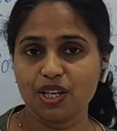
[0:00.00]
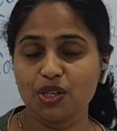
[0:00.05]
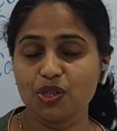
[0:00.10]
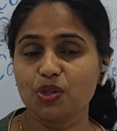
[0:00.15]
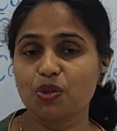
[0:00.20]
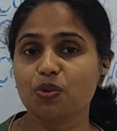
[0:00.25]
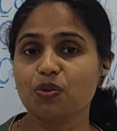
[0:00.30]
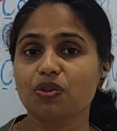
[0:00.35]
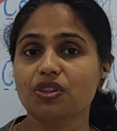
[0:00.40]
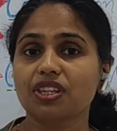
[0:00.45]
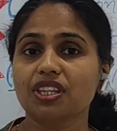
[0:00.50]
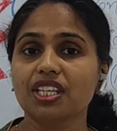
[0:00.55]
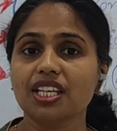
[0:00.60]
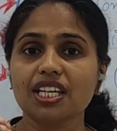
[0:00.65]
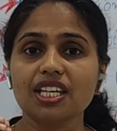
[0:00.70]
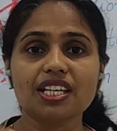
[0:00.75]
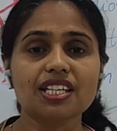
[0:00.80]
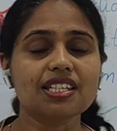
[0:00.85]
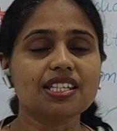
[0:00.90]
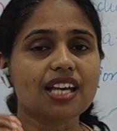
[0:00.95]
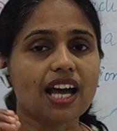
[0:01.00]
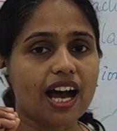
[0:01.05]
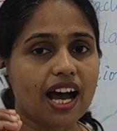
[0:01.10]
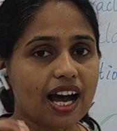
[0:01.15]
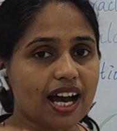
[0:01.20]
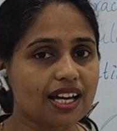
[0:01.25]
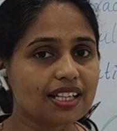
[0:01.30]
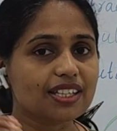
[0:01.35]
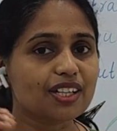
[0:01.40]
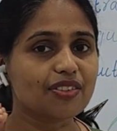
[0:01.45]
So these
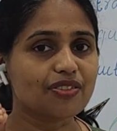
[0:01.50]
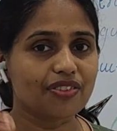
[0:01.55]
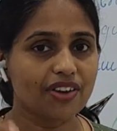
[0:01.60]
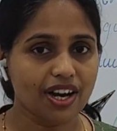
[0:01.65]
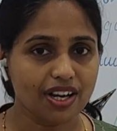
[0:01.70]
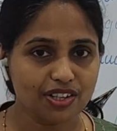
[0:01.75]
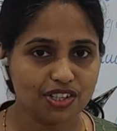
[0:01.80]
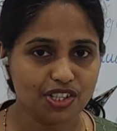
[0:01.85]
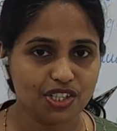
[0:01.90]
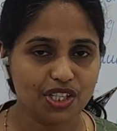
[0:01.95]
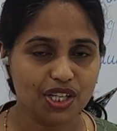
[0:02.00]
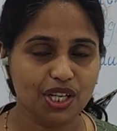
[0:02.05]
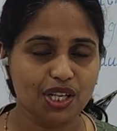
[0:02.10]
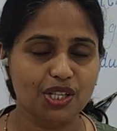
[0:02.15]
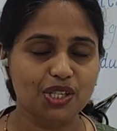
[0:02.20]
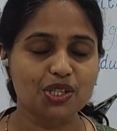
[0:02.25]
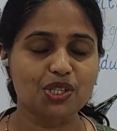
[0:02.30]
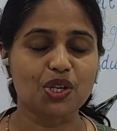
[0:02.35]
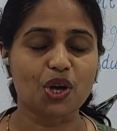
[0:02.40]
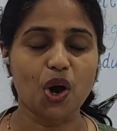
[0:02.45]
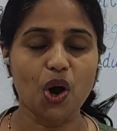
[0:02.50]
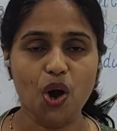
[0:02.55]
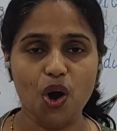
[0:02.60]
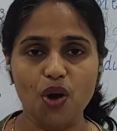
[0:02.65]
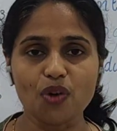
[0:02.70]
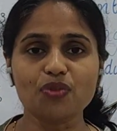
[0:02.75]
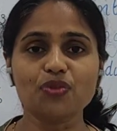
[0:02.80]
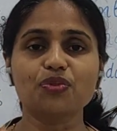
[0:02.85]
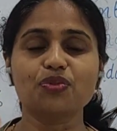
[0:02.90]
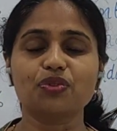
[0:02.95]
are the functions
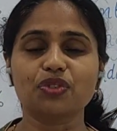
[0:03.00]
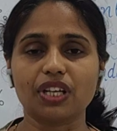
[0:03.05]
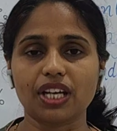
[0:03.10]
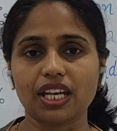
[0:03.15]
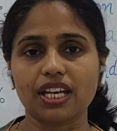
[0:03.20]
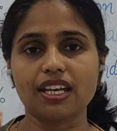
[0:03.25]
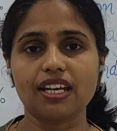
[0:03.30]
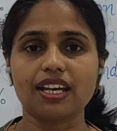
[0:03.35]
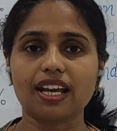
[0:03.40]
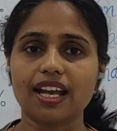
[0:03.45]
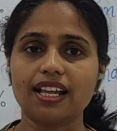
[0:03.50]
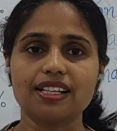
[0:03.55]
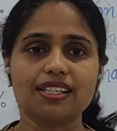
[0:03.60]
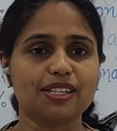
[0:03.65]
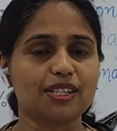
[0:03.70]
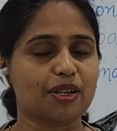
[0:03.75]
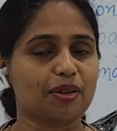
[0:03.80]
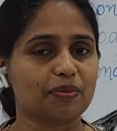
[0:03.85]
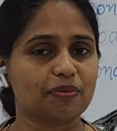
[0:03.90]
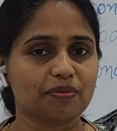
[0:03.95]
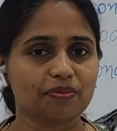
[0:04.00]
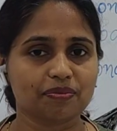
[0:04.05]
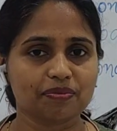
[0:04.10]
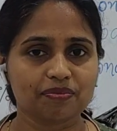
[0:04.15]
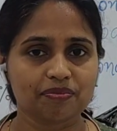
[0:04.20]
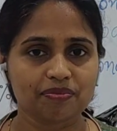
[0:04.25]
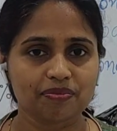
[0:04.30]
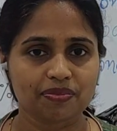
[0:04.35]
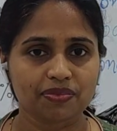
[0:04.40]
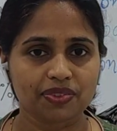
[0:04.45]
of free calcium.
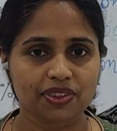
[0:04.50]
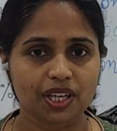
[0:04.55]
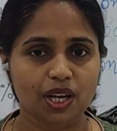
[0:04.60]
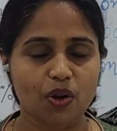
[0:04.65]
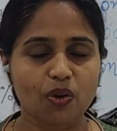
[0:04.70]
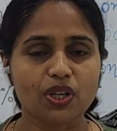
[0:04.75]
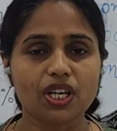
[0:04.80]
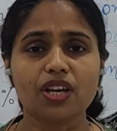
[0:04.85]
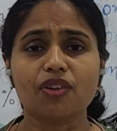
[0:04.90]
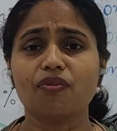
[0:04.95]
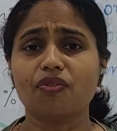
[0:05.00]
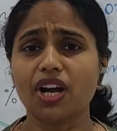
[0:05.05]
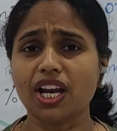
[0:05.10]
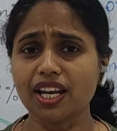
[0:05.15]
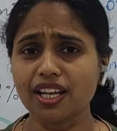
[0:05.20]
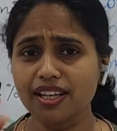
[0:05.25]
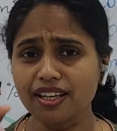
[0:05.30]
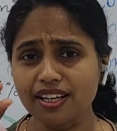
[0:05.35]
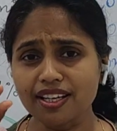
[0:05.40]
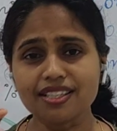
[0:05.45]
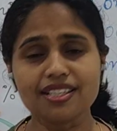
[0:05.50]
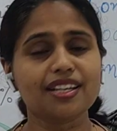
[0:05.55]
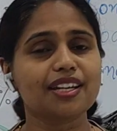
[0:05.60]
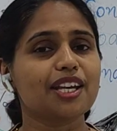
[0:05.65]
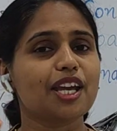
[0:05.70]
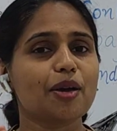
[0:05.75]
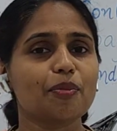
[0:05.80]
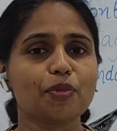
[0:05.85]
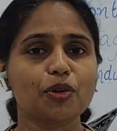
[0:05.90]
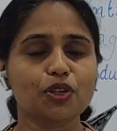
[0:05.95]
Okay,
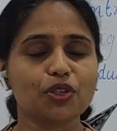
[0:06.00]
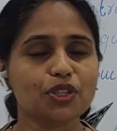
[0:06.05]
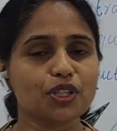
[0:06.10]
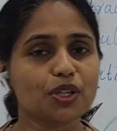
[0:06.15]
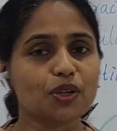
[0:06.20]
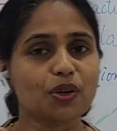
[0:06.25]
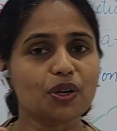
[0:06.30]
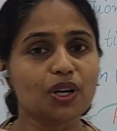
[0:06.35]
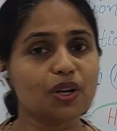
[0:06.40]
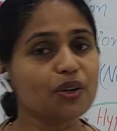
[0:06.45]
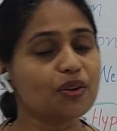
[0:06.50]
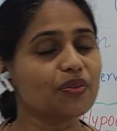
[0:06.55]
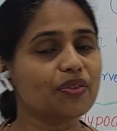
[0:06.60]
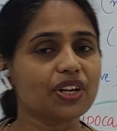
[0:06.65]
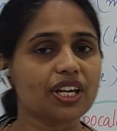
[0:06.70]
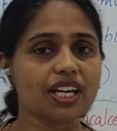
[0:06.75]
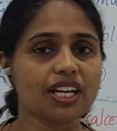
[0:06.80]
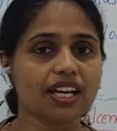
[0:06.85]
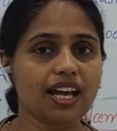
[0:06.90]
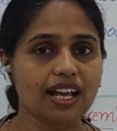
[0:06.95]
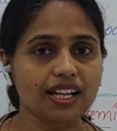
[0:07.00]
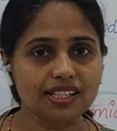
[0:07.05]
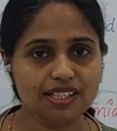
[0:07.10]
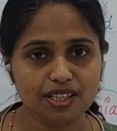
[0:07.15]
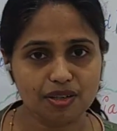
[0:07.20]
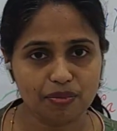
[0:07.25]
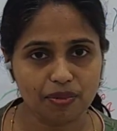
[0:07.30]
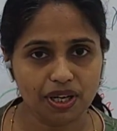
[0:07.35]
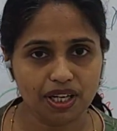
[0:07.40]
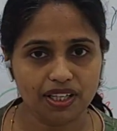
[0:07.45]
very amount of free
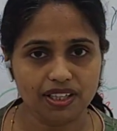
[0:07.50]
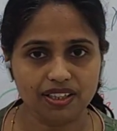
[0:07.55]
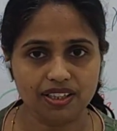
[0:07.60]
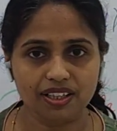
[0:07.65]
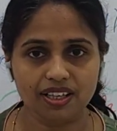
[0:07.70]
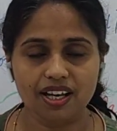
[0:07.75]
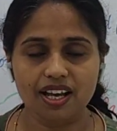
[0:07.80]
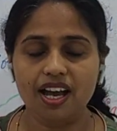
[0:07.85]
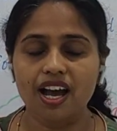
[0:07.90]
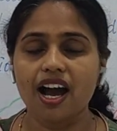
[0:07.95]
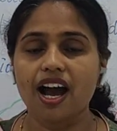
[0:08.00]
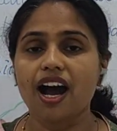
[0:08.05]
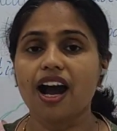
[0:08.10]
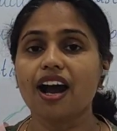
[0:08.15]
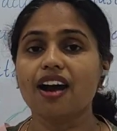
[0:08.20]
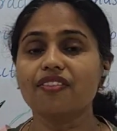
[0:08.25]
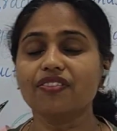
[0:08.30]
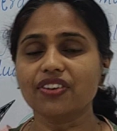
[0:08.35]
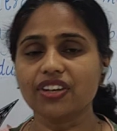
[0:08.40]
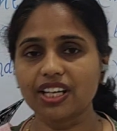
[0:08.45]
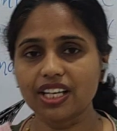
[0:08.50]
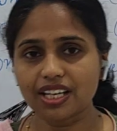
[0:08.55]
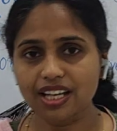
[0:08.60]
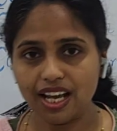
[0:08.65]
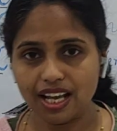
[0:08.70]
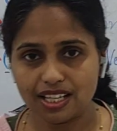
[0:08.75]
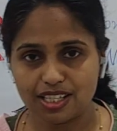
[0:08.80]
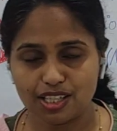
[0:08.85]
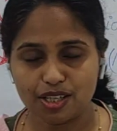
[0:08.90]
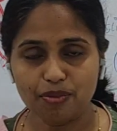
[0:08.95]
calcium. Free
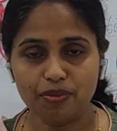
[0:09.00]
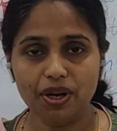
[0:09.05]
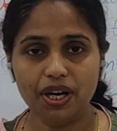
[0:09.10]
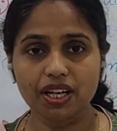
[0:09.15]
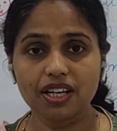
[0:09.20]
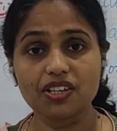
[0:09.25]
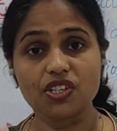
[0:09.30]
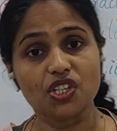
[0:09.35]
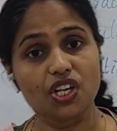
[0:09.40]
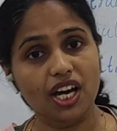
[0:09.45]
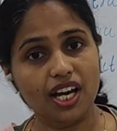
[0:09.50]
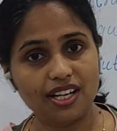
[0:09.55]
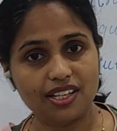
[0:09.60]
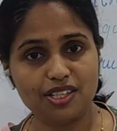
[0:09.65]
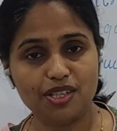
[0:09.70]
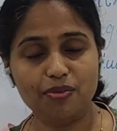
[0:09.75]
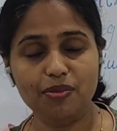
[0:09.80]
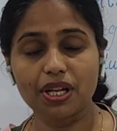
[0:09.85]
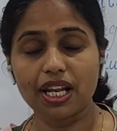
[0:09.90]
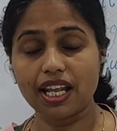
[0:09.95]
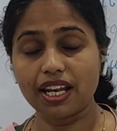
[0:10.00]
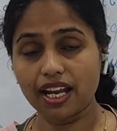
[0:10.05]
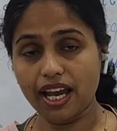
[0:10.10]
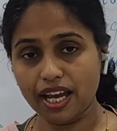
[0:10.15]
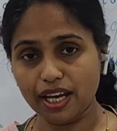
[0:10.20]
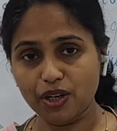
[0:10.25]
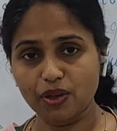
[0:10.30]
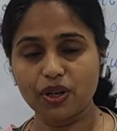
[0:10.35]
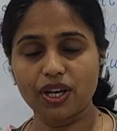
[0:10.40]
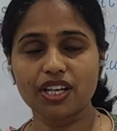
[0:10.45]
calcium is chargeable
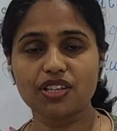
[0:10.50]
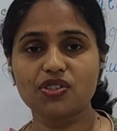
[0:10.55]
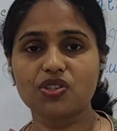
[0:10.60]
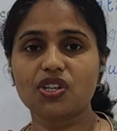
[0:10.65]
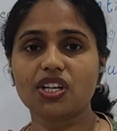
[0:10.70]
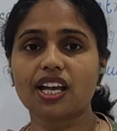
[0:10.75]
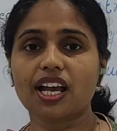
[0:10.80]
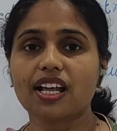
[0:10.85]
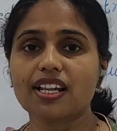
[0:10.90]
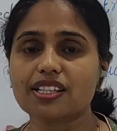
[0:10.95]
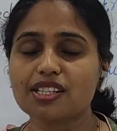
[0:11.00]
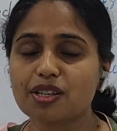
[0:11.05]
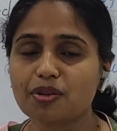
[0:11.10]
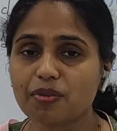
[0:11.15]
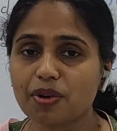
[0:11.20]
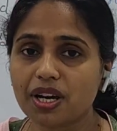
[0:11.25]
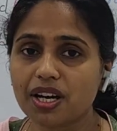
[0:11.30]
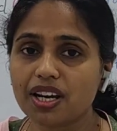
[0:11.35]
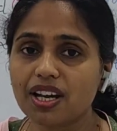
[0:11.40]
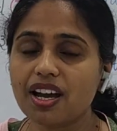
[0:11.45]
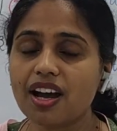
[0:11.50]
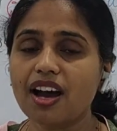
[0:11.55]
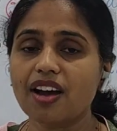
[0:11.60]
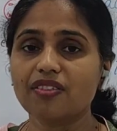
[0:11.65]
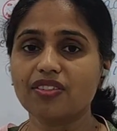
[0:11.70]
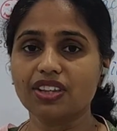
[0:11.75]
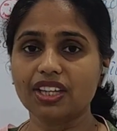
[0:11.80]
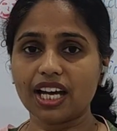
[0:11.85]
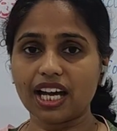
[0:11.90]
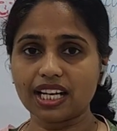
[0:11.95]
ionized calcium,
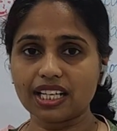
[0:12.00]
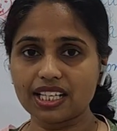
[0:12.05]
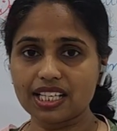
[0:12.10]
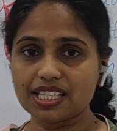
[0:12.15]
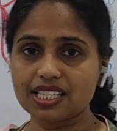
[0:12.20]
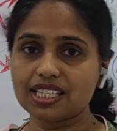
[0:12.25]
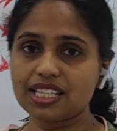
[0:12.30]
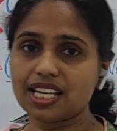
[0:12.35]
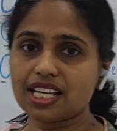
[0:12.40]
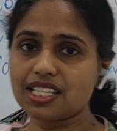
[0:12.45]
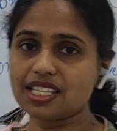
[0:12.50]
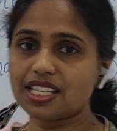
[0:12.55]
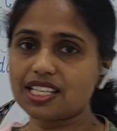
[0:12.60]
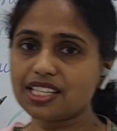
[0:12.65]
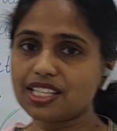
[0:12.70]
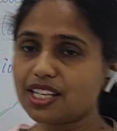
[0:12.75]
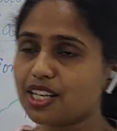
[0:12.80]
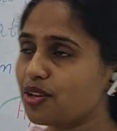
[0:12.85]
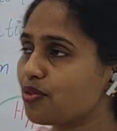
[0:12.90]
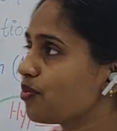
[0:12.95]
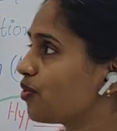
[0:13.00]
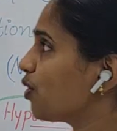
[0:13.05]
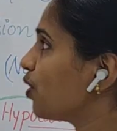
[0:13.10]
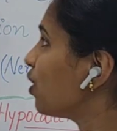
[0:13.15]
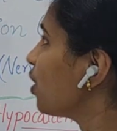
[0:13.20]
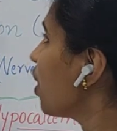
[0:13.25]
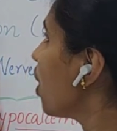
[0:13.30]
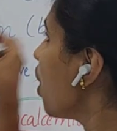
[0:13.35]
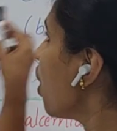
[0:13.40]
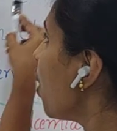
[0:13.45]
and that is necessary
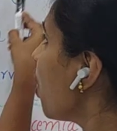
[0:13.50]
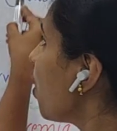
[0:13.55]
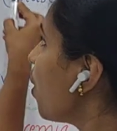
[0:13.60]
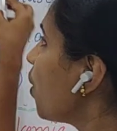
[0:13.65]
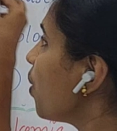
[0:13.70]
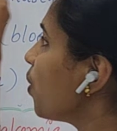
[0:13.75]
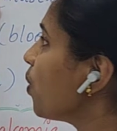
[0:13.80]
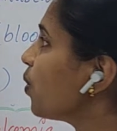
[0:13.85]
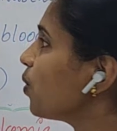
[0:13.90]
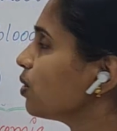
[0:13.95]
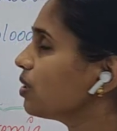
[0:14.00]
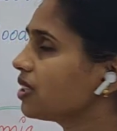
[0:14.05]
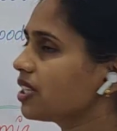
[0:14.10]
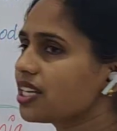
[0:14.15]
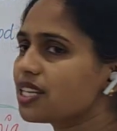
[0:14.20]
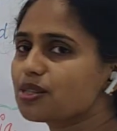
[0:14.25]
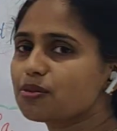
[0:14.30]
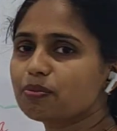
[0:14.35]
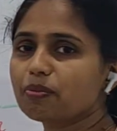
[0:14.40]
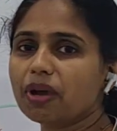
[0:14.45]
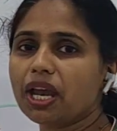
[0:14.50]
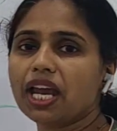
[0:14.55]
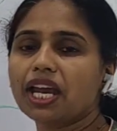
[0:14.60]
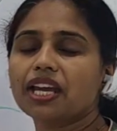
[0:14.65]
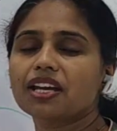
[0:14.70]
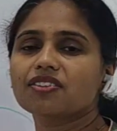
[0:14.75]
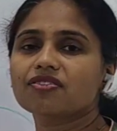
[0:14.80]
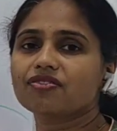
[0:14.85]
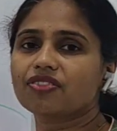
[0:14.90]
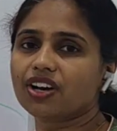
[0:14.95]
for all these
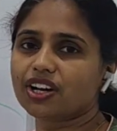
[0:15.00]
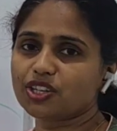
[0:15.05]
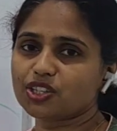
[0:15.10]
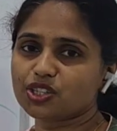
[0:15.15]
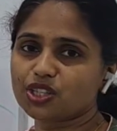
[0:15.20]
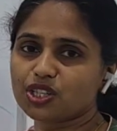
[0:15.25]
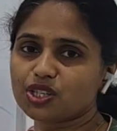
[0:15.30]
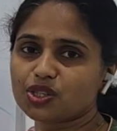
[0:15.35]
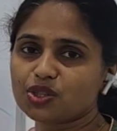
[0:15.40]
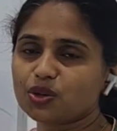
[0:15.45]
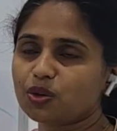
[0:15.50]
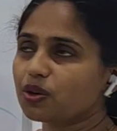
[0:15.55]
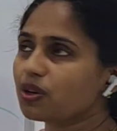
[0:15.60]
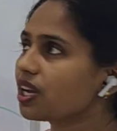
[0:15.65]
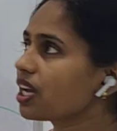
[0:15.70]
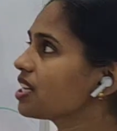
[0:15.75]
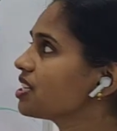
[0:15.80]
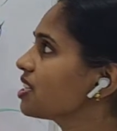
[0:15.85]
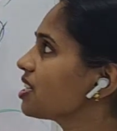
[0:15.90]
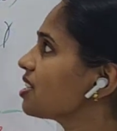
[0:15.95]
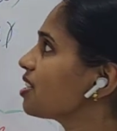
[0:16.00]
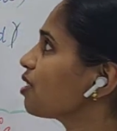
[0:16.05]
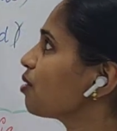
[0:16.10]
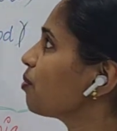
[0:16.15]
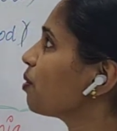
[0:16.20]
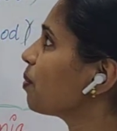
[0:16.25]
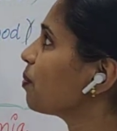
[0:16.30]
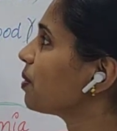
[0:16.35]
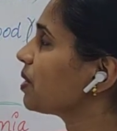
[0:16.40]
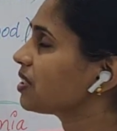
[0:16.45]
main functions. So you can just
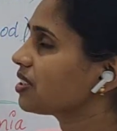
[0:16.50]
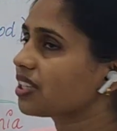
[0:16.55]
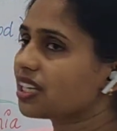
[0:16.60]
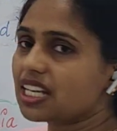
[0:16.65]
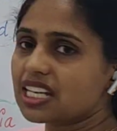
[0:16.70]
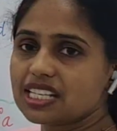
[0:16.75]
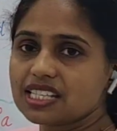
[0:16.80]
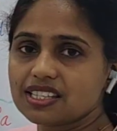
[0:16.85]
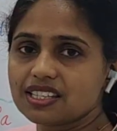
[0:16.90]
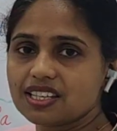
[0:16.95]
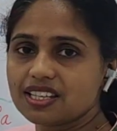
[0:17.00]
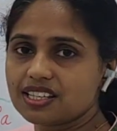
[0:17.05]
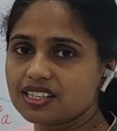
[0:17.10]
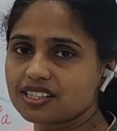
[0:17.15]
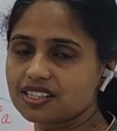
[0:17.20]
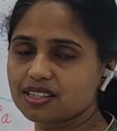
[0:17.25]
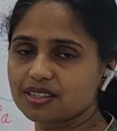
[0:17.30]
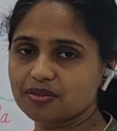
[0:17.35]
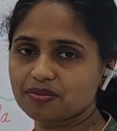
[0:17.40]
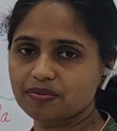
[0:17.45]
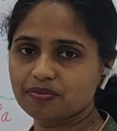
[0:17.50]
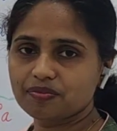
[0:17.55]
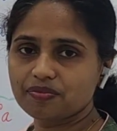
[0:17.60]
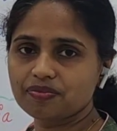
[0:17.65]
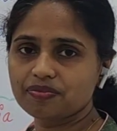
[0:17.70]
remember 3 C's.